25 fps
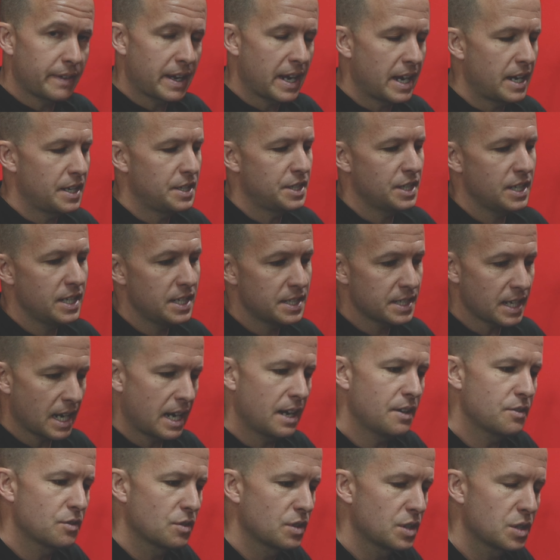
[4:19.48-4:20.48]
kgs,
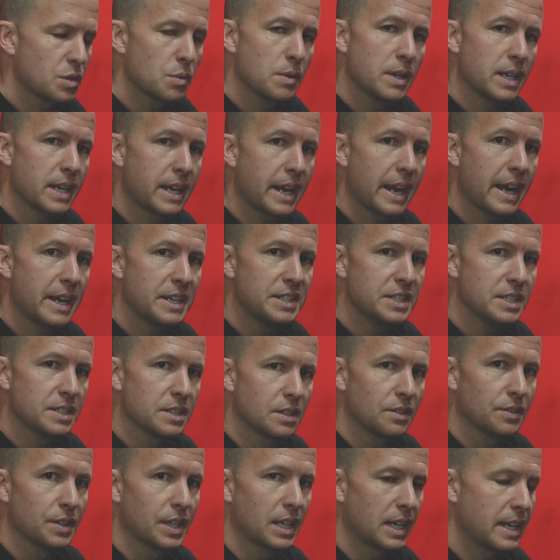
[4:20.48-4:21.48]
120
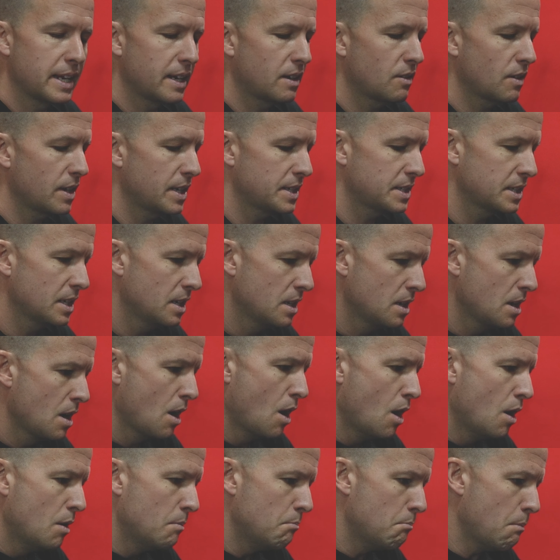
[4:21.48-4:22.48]
kgs on the leg rest,
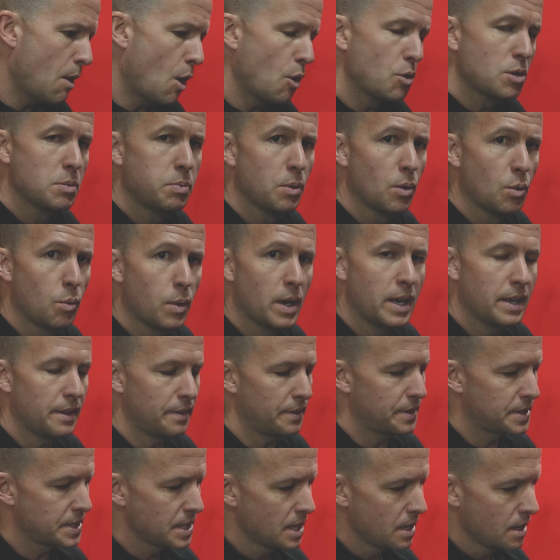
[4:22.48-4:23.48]
multiple
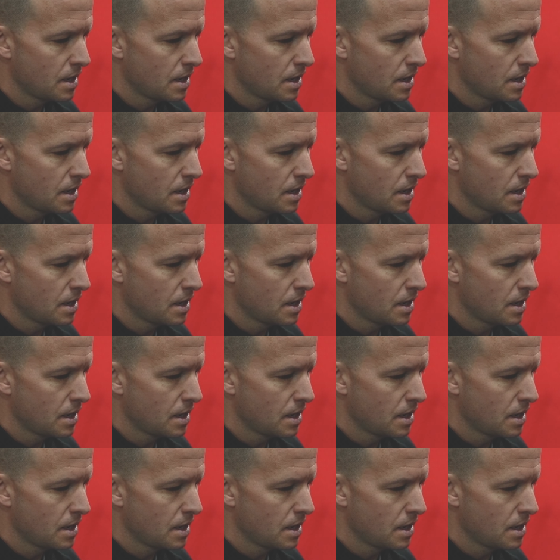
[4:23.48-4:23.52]
widths,